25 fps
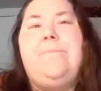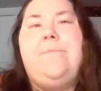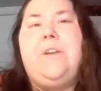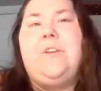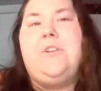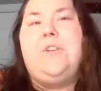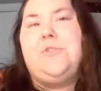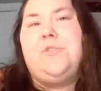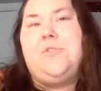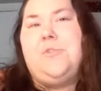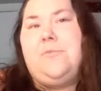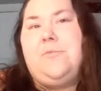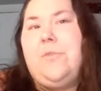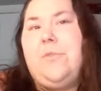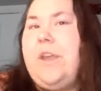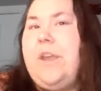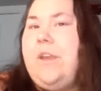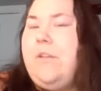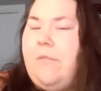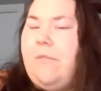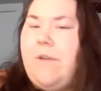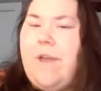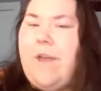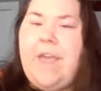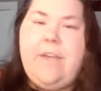There's
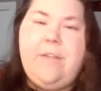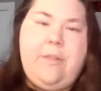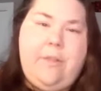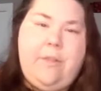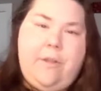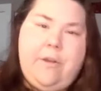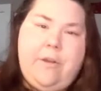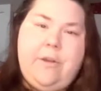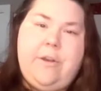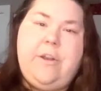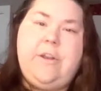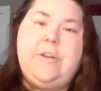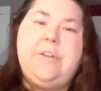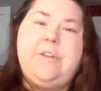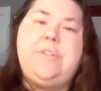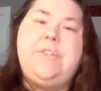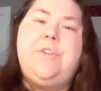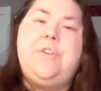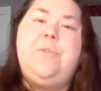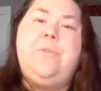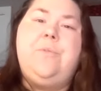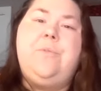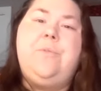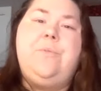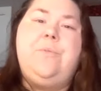read-write learners
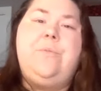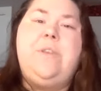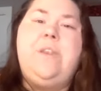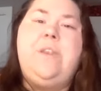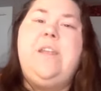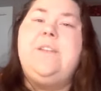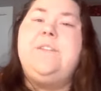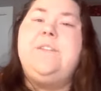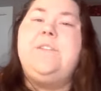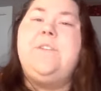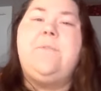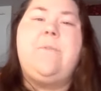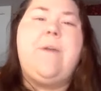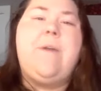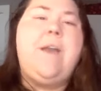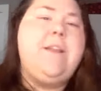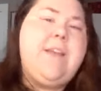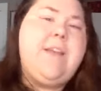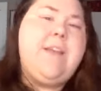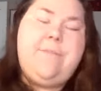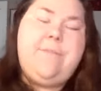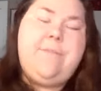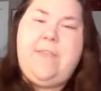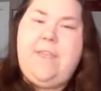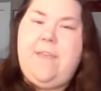who need to write
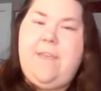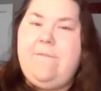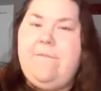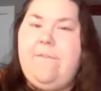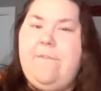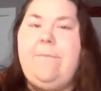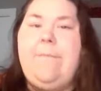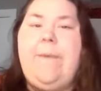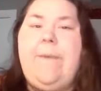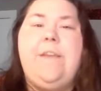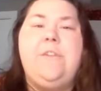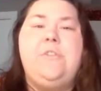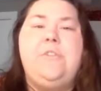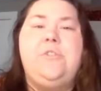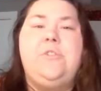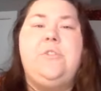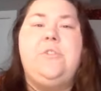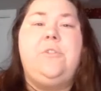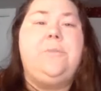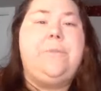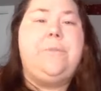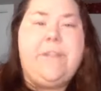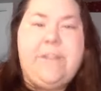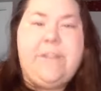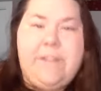down the
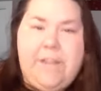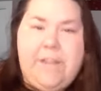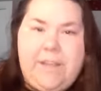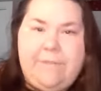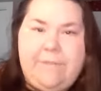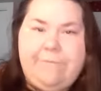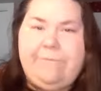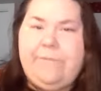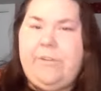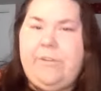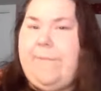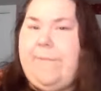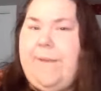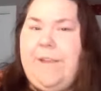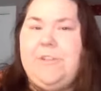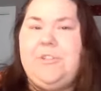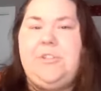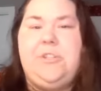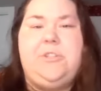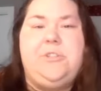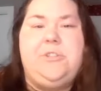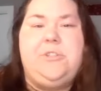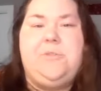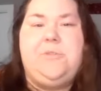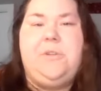information or read the
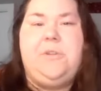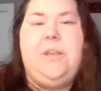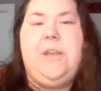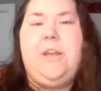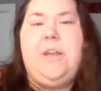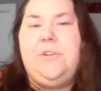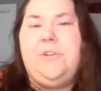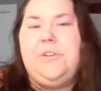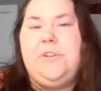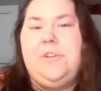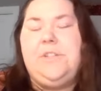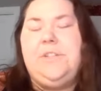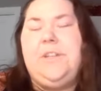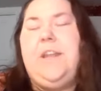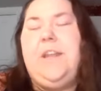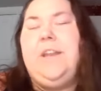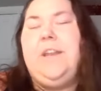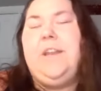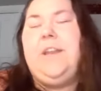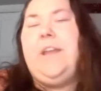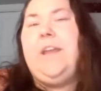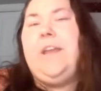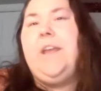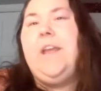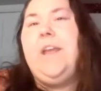information to really
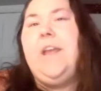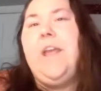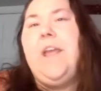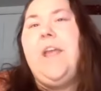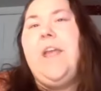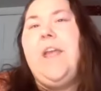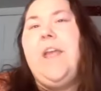understand it.